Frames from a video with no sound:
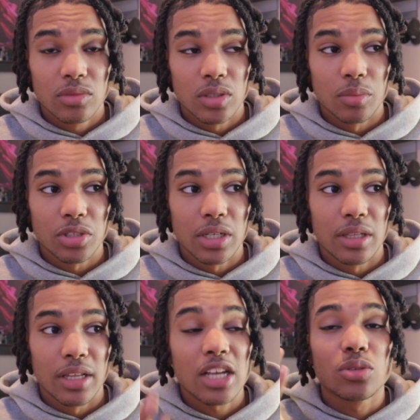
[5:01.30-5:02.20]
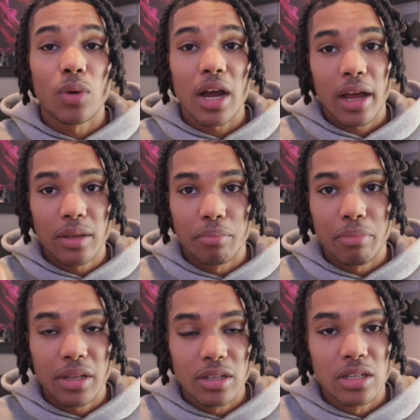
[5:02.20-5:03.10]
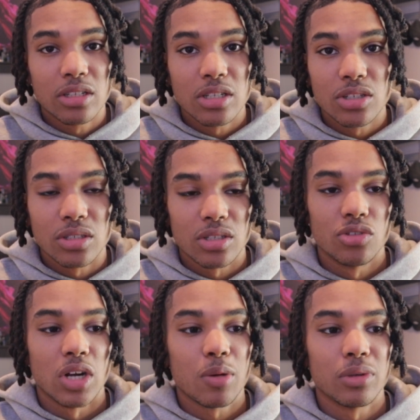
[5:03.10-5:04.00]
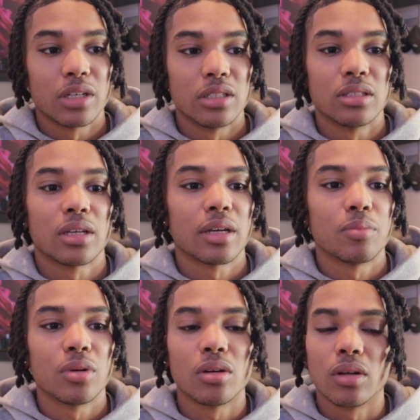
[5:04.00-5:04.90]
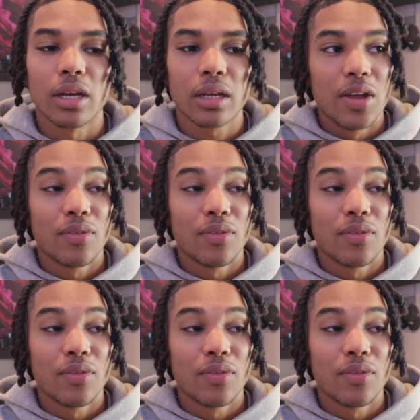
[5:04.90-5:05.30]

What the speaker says: You know what I'm saying? That's why I made the decision to drop it, because it's like, bro,